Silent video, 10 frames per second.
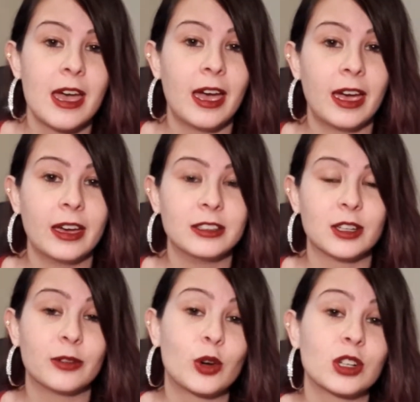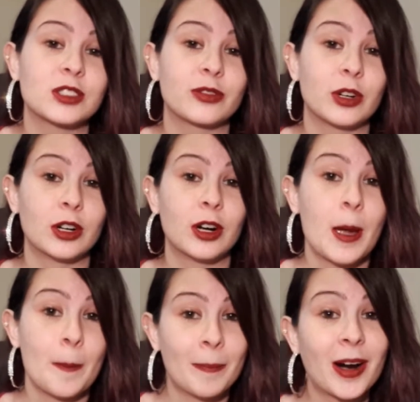And of course for
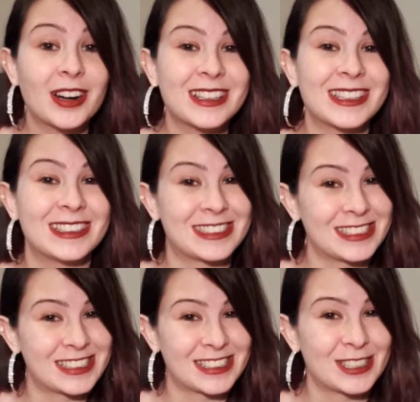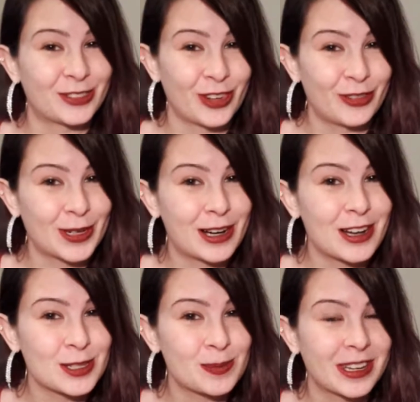Mark, since it's his favorite
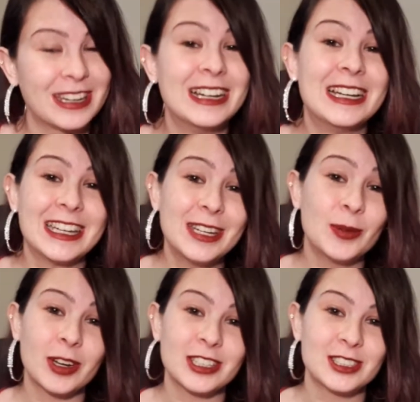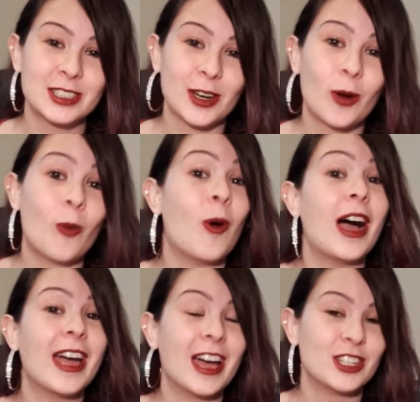cosplay, he wanted to know
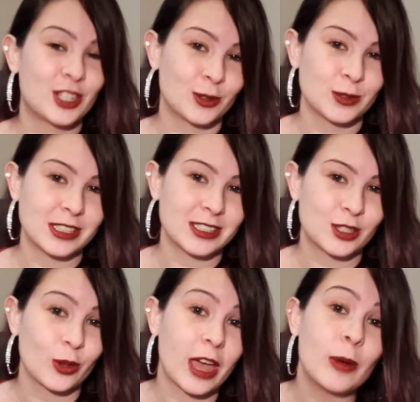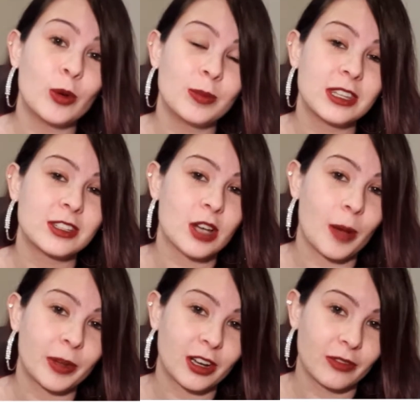why I chose it. So that will be the
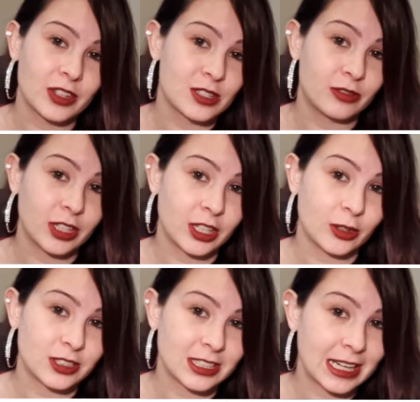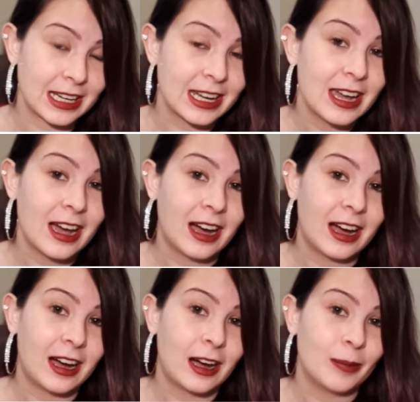topic of this video today.
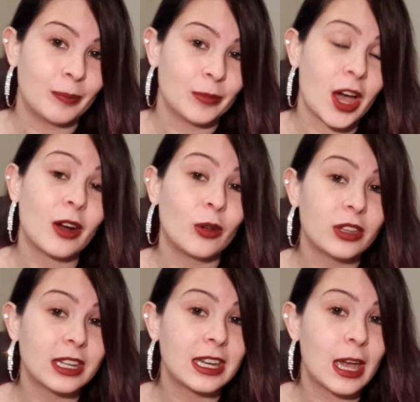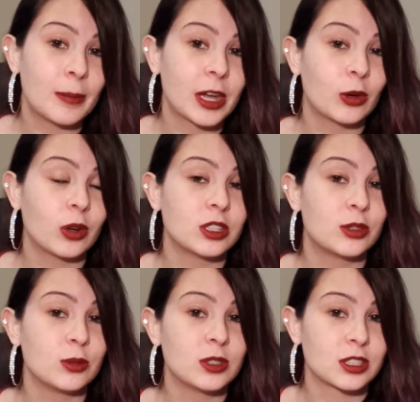Not only am I going
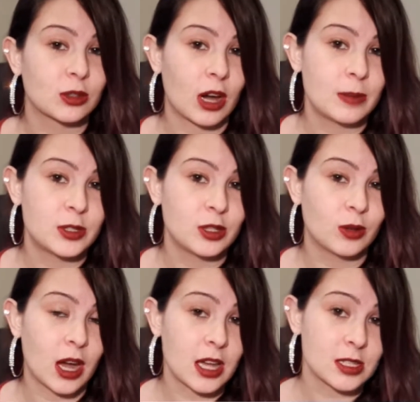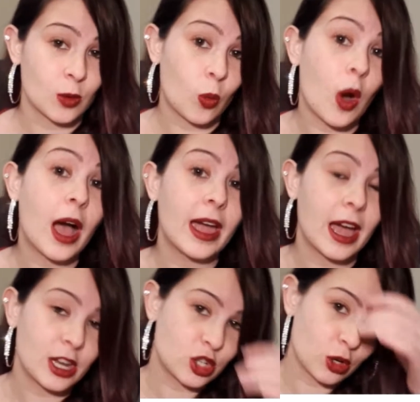to describe to you guys why
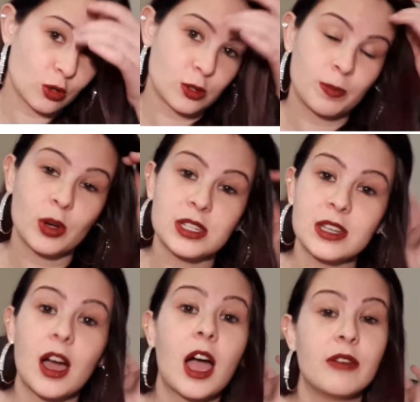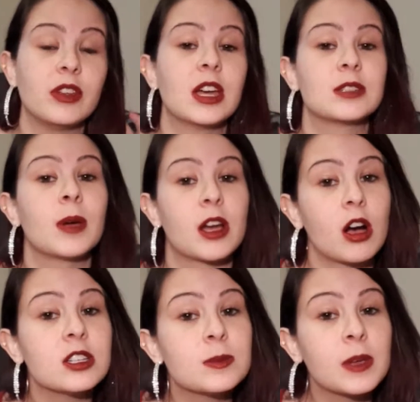I chose poison ivy as my
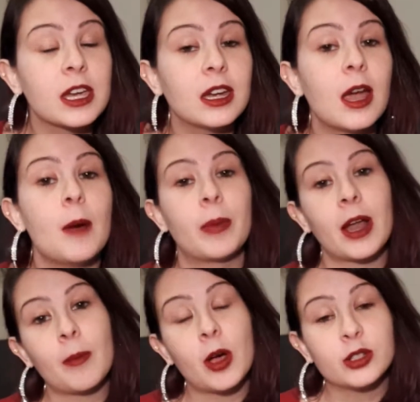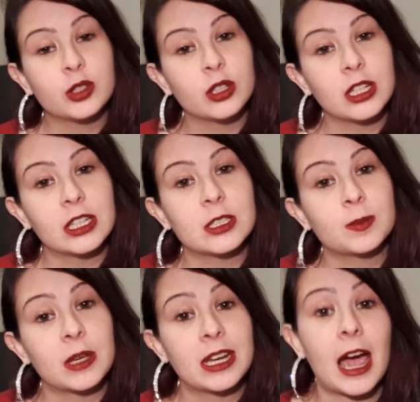cosplay, but I'm also going to
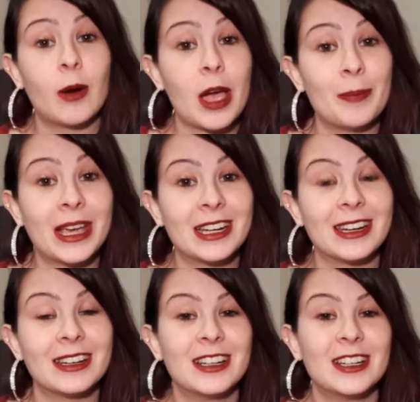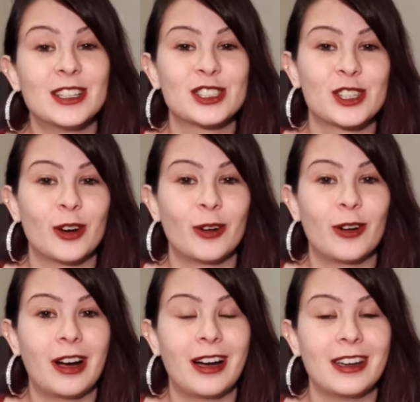explain how I made it.
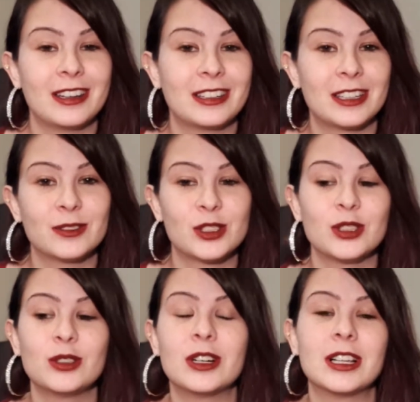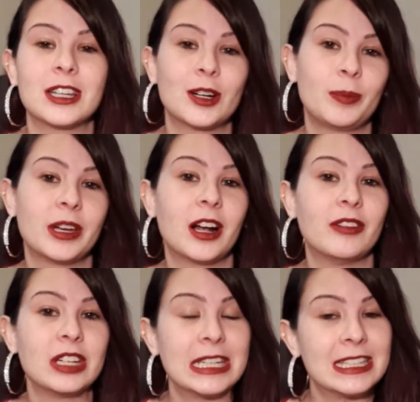So it gives you a little bit of
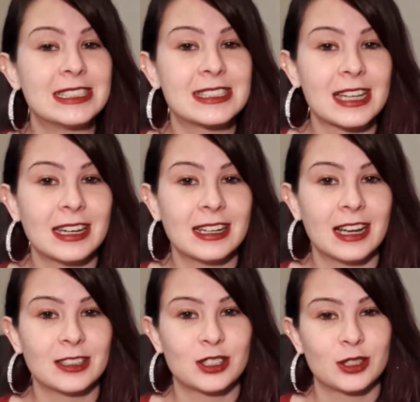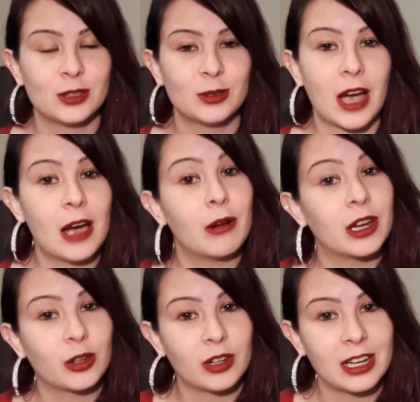an insight as to how I
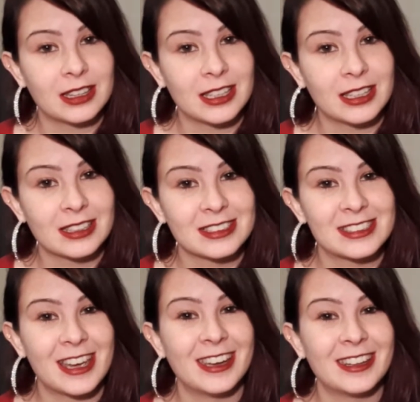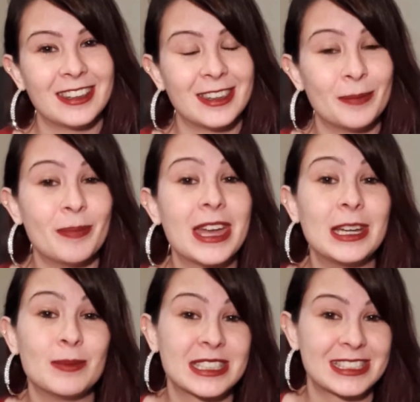create things and the
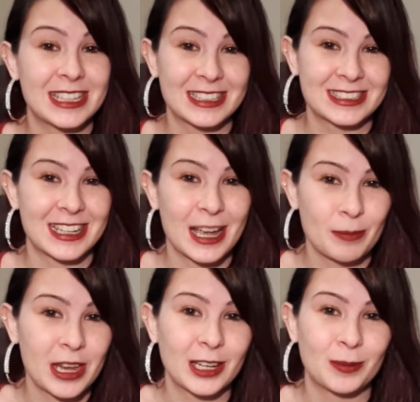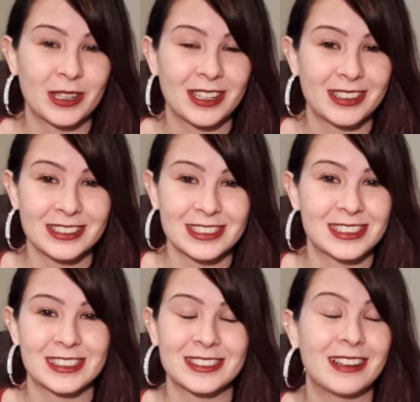many mistakes that I make,
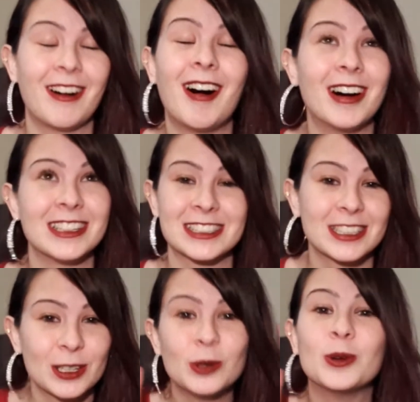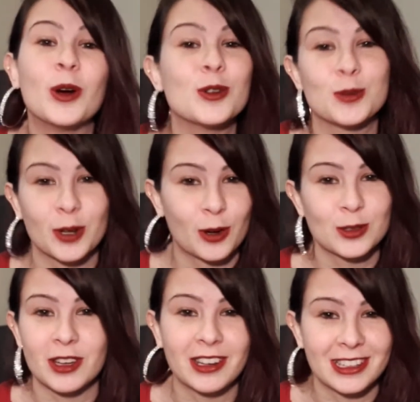because honestly, who knows what
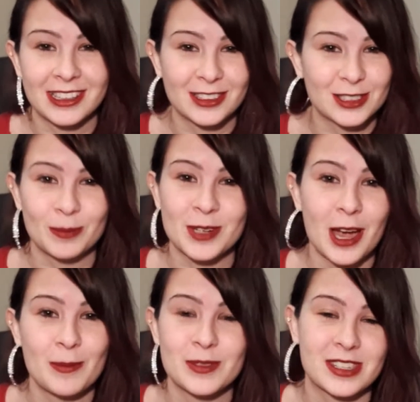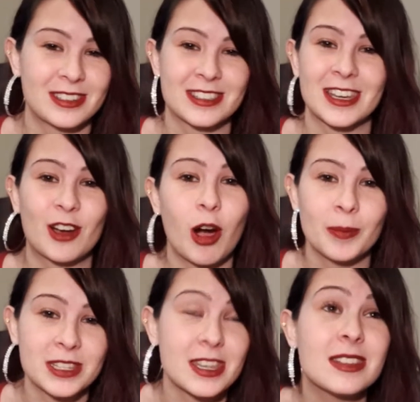goes on in here sometimes. It's like
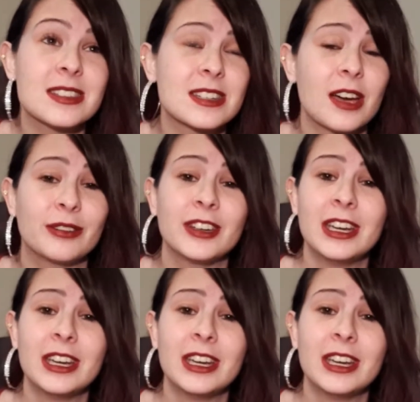common sense stuff,